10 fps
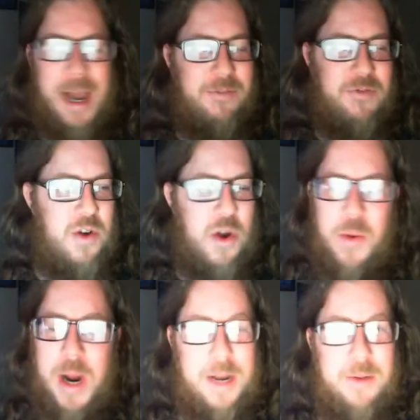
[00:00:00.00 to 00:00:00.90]
I have
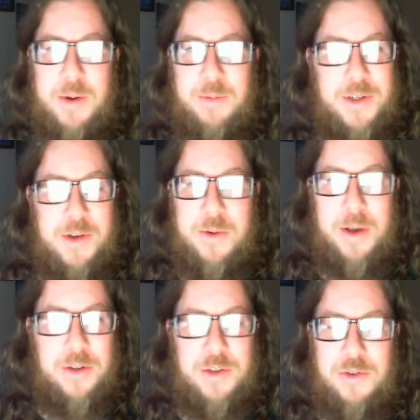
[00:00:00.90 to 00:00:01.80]
no idea what was
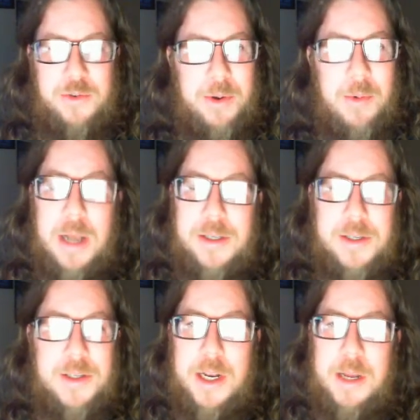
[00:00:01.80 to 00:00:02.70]
going on story wise
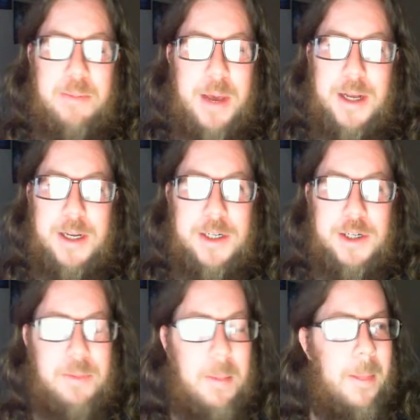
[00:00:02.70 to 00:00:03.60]
because I didn't pay
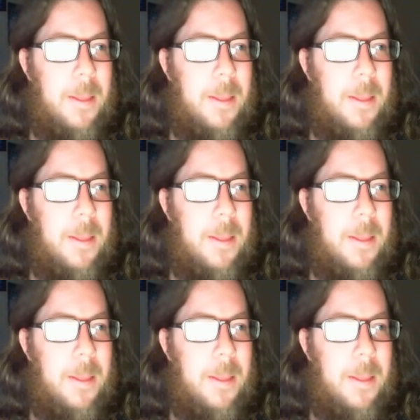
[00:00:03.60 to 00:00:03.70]
attention,